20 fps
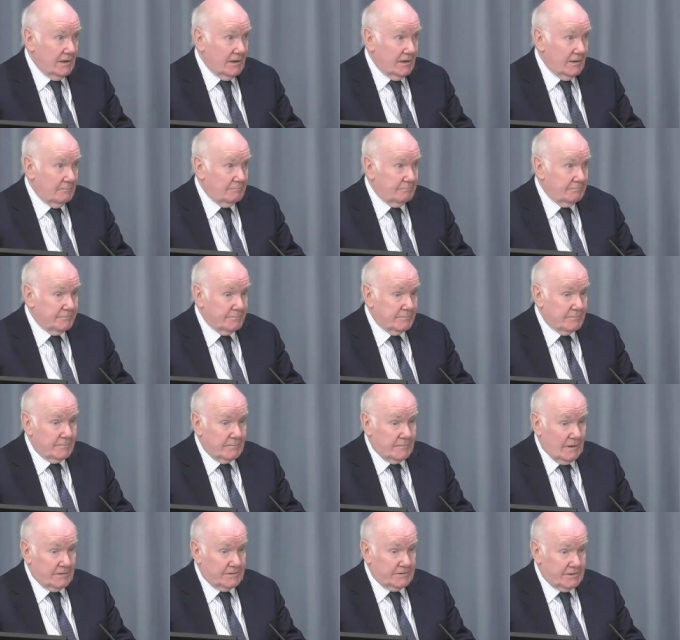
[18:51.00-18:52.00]
um,
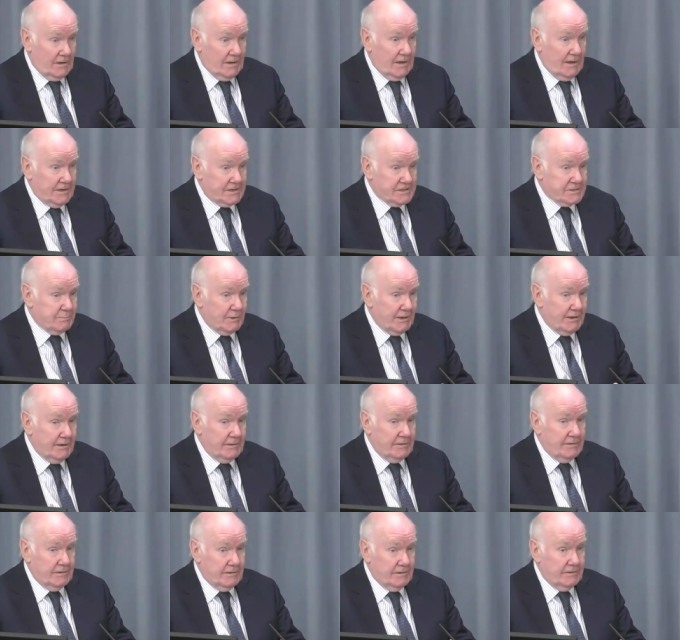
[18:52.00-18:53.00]
until I
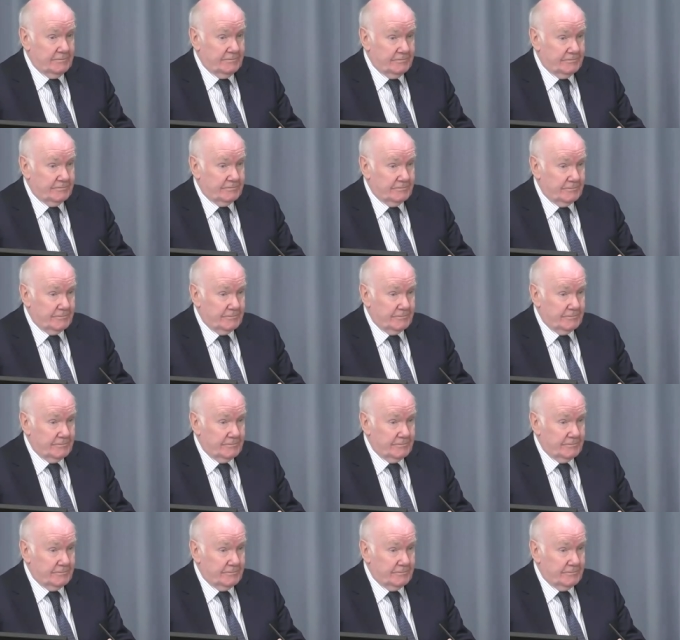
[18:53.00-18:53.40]
explained that if